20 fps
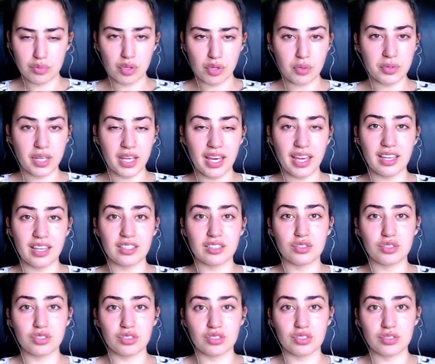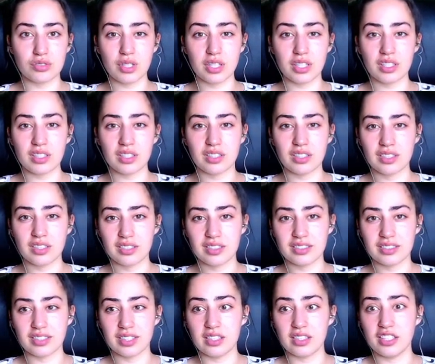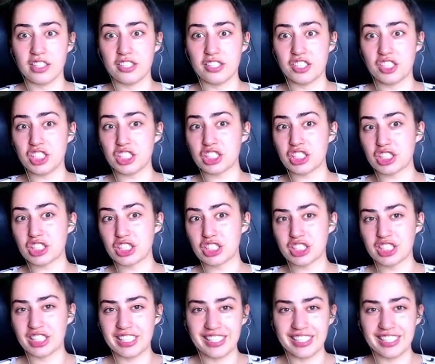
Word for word: Probably Jesus, right? He's a de Jesus.